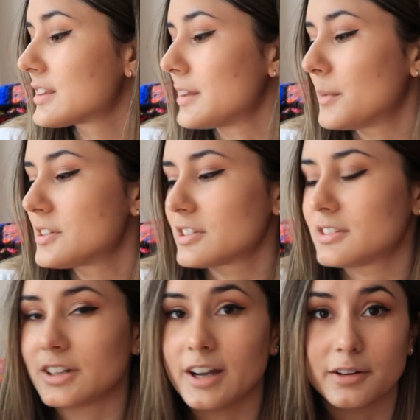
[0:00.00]
something
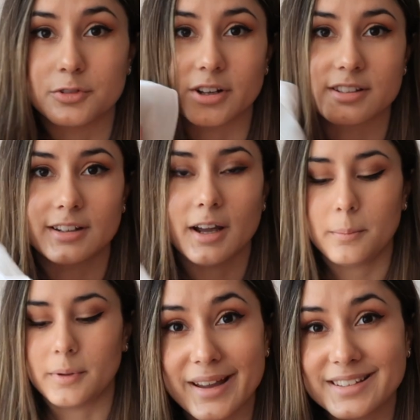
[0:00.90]
just to kind of dress it
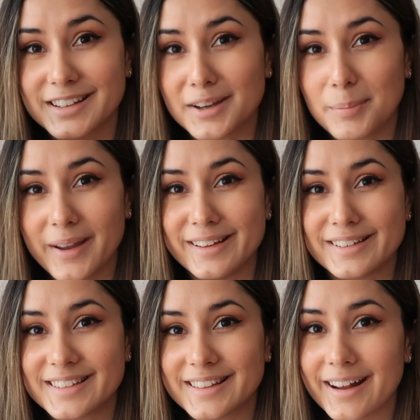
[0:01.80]
up. Basic
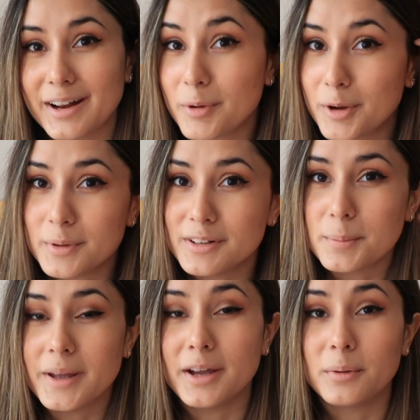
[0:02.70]
piece that I'm hoping to
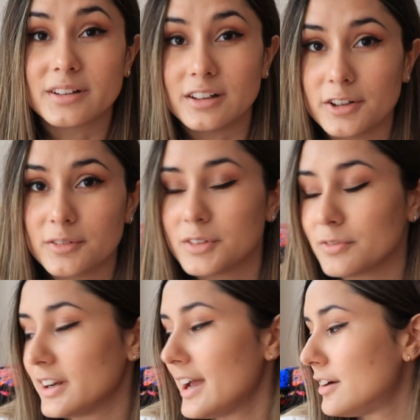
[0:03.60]
pair with a lot of
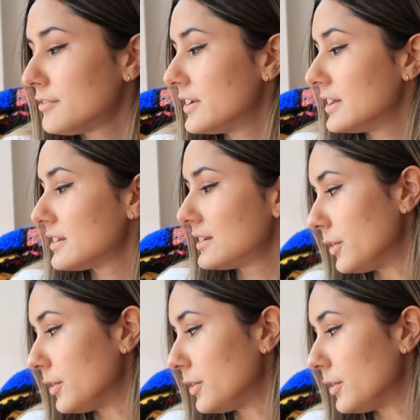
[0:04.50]
different outfits.